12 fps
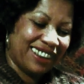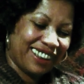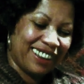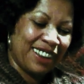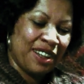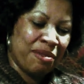
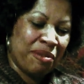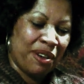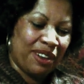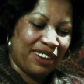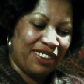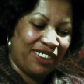tickling her
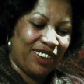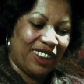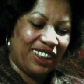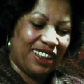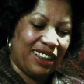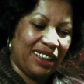broken
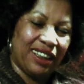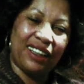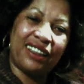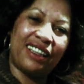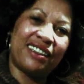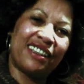foot
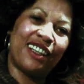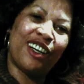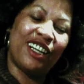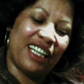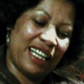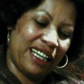and
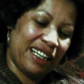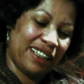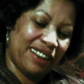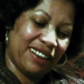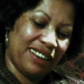kissing her leg.